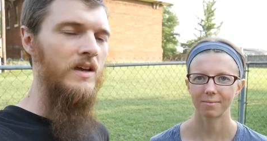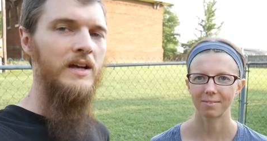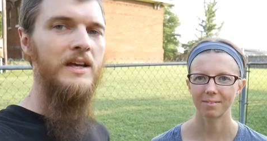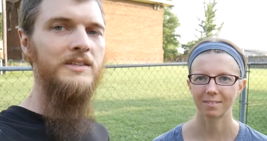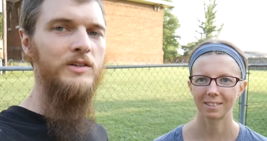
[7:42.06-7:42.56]
Speaker 1: I
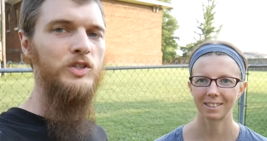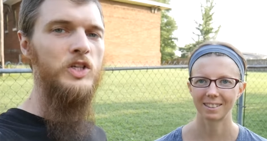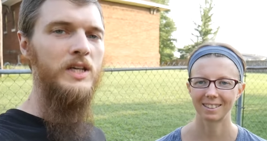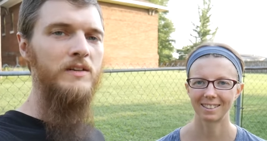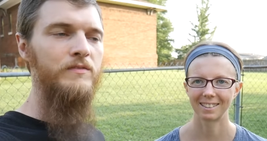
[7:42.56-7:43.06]
guess our
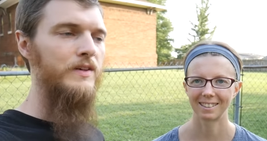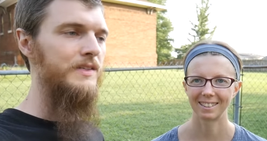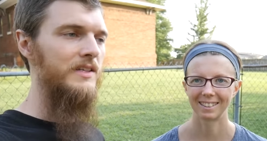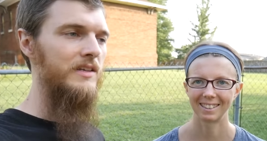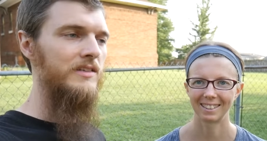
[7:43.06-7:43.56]
chicken
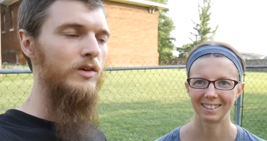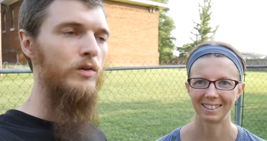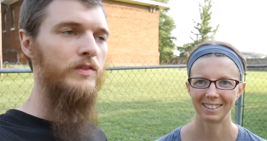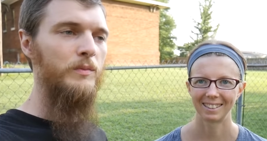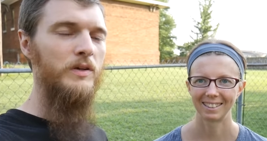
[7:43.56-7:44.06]
visit is
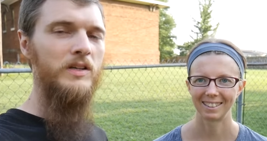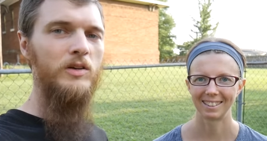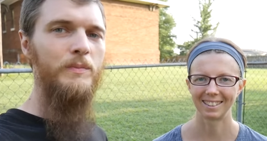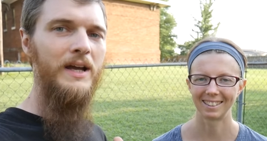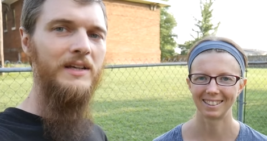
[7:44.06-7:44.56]
over. We're going to
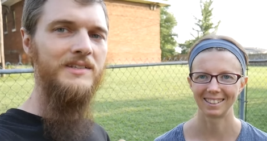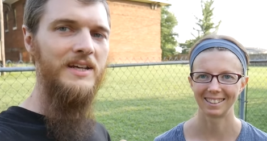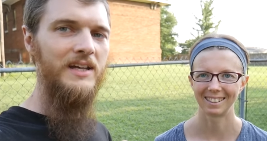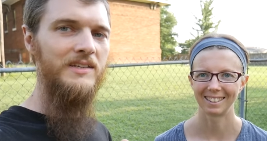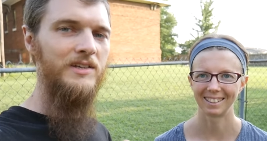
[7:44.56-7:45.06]
go back
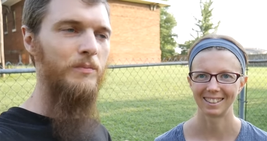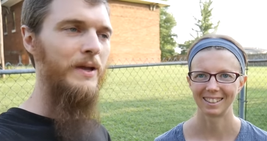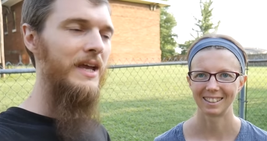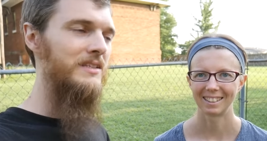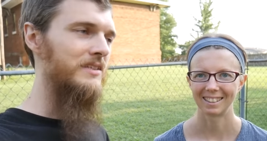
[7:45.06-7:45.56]
inside and start
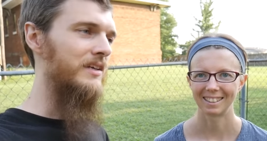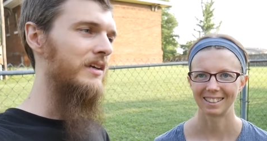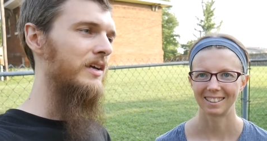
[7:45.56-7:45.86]
painting.